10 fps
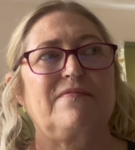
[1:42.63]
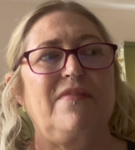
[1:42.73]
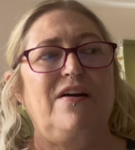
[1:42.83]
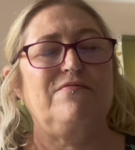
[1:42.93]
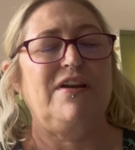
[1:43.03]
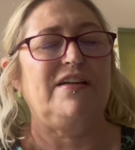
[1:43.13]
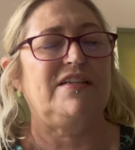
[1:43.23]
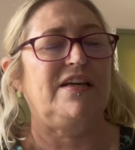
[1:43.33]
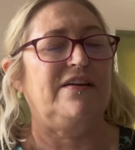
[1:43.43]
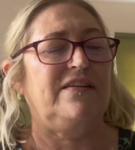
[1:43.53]
I really
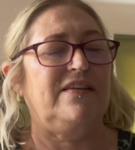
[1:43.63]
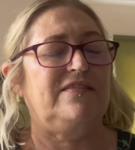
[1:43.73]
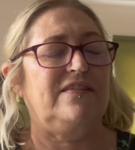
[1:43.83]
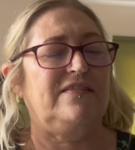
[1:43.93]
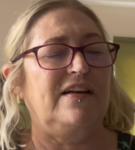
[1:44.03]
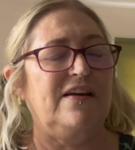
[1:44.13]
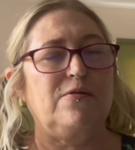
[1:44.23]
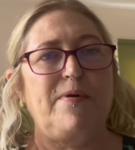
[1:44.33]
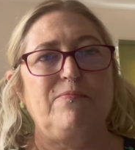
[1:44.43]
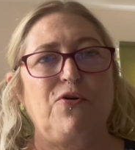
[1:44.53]
do. This is a little
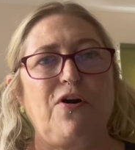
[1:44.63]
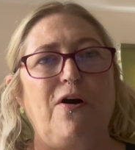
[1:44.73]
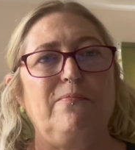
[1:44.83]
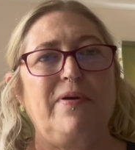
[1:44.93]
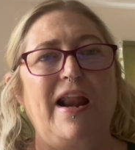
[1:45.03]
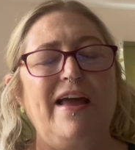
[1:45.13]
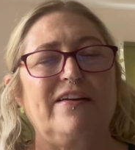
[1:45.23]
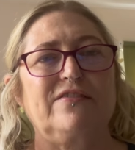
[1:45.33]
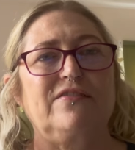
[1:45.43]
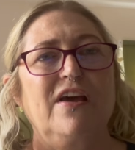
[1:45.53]
bit more
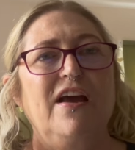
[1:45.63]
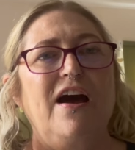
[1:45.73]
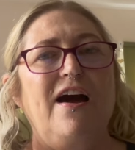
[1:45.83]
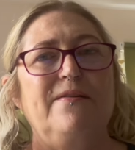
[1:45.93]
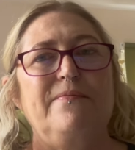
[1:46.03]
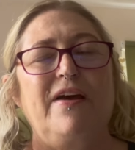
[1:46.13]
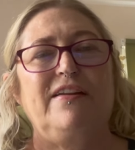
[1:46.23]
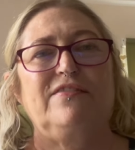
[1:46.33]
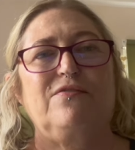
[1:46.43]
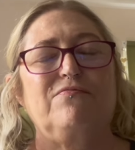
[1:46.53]
complex, and
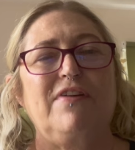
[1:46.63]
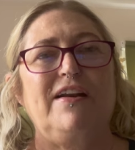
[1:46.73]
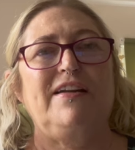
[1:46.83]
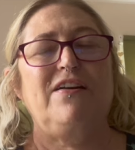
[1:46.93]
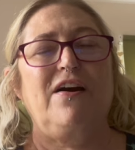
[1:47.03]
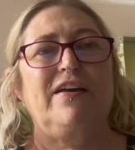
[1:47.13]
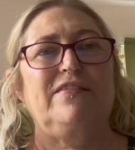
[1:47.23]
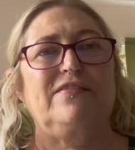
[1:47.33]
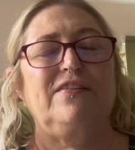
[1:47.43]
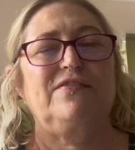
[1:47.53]
it's a really
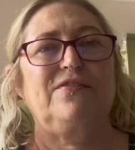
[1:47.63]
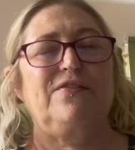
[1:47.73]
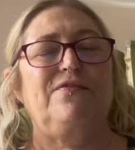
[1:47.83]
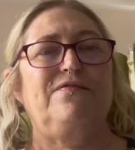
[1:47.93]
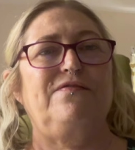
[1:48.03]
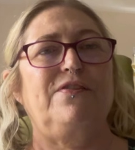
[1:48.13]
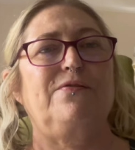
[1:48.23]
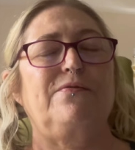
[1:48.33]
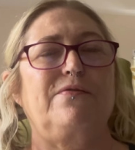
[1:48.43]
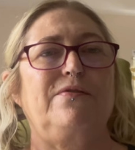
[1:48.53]
nice sort of
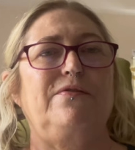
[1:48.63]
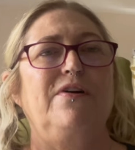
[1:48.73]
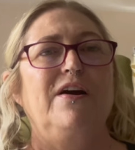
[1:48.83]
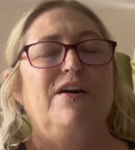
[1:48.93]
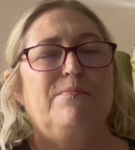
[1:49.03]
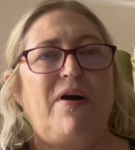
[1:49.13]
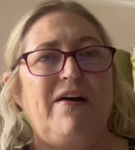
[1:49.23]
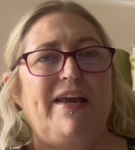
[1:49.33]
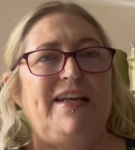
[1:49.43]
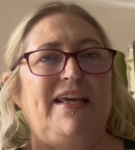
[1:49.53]
floral,
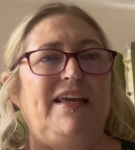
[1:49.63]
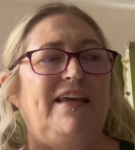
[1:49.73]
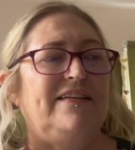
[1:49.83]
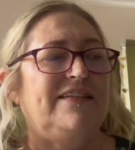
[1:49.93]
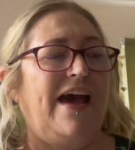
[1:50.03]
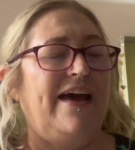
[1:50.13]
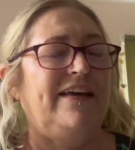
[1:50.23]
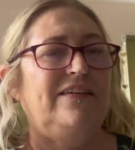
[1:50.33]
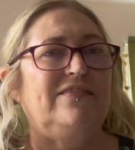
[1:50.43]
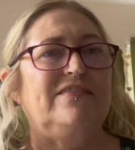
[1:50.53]
piney
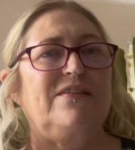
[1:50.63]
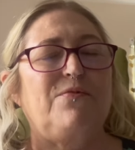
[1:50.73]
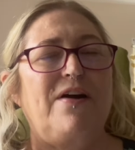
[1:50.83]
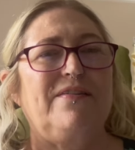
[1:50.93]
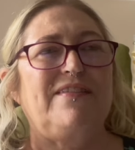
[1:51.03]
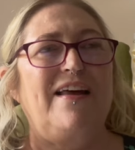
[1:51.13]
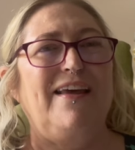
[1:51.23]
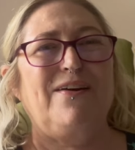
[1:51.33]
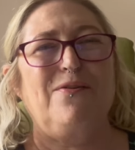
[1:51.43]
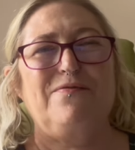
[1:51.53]
taste, whereas
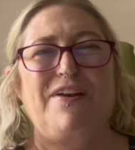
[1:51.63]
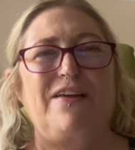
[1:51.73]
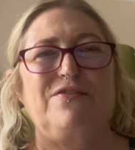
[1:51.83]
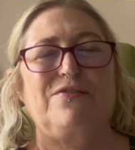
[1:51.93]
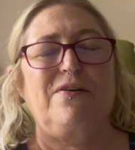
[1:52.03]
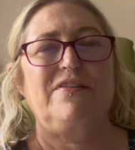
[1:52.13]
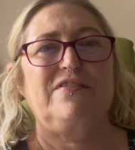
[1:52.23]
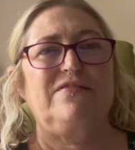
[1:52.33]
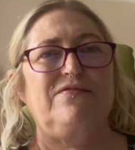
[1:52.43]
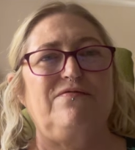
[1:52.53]
LA Confidential I
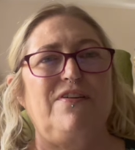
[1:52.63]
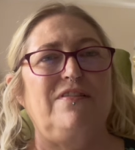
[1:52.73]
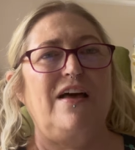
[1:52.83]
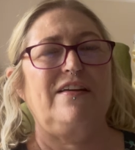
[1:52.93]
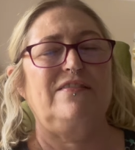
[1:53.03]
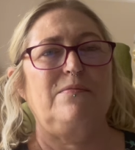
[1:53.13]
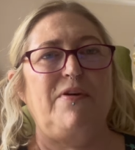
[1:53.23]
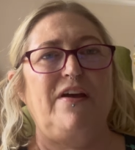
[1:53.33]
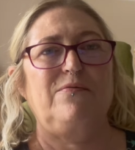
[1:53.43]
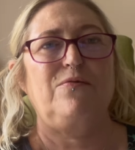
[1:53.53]
just feel like is a
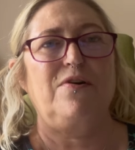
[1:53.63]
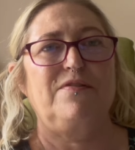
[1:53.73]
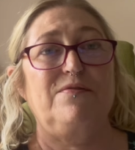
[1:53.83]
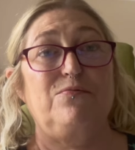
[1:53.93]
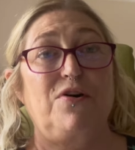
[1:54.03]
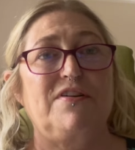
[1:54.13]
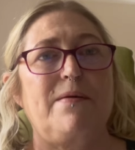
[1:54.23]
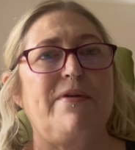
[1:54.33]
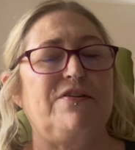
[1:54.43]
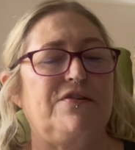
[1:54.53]
bit
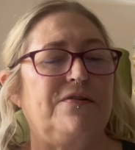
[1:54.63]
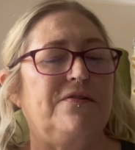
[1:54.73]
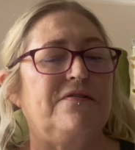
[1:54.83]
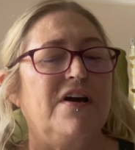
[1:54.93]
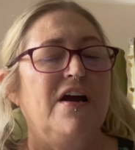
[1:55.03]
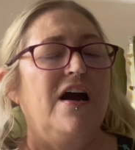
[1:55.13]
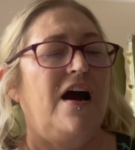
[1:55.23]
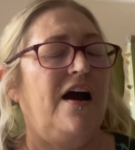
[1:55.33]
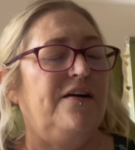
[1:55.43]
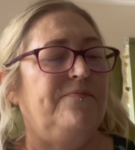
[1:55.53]
one-dimensional.
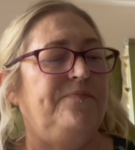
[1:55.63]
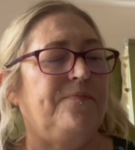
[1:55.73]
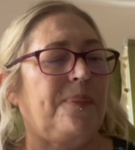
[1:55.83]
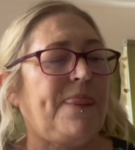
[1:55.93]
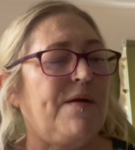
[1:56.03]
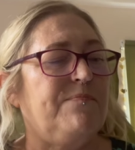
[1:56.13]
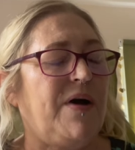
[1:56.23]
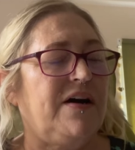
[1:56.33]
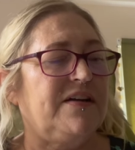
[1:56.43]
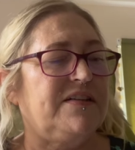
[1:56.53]

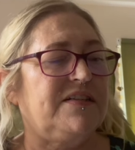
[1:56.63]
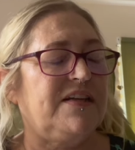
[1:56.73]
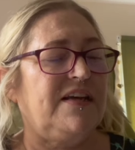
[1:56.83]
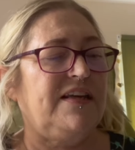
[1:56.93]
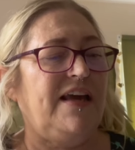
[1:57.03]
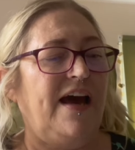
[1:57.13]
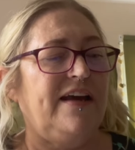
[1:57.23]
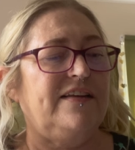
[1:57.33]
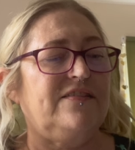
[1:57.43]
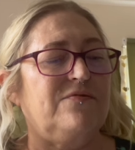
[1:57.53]
But yeah,
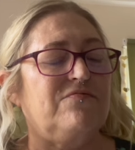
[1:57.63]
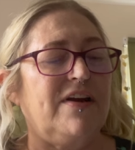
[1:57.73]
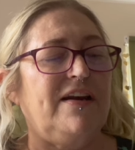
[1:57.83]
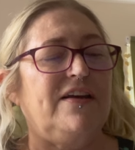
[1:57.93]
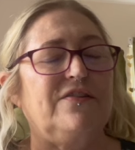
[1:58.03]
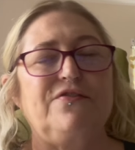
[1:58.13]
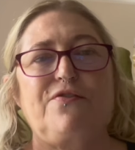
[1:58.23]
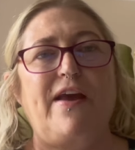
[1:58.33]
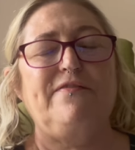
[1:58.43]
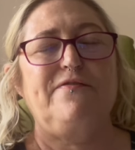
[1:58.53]
it's a really good
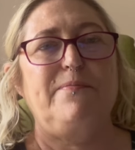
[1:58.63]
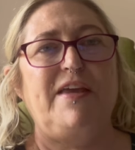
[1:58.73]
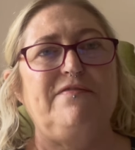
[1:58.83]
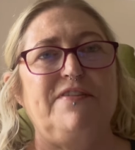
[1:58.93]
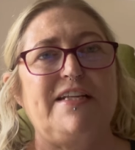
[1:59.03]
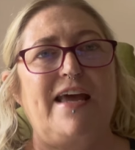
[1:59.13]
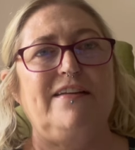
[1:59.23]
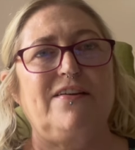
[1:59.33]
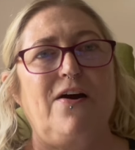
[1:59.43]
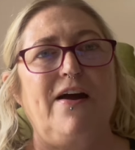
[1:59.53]
strain for me for
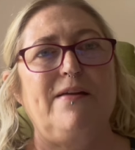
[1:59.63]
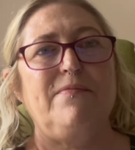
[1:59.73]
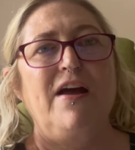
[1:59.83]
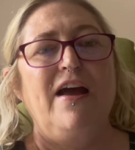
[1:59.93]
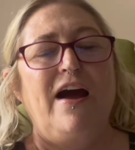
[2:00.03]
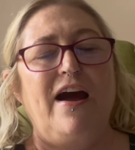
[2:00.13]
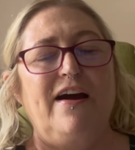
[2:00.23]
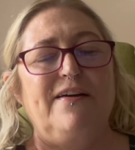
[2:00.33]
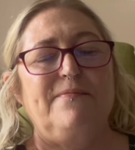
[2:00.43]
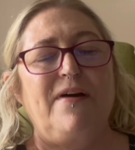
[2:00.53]
daytime,
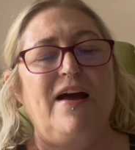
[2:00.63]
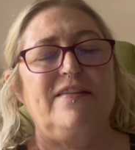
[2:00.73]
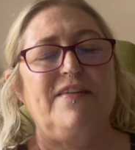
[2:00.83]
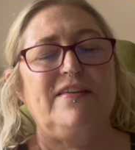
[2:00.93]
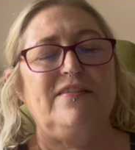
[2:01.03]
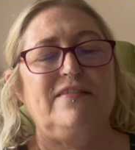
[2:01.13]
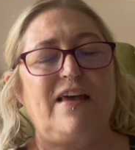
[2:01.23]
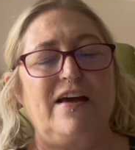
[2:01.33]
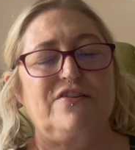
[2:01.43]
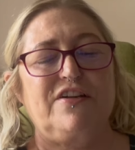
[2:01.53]
and this is
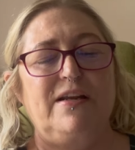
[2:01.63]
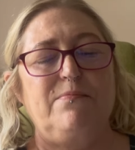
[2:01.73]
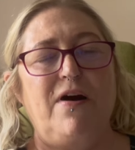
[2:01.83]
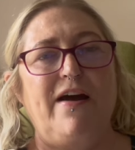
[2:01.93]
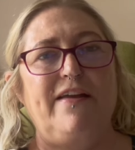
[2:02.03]
actually my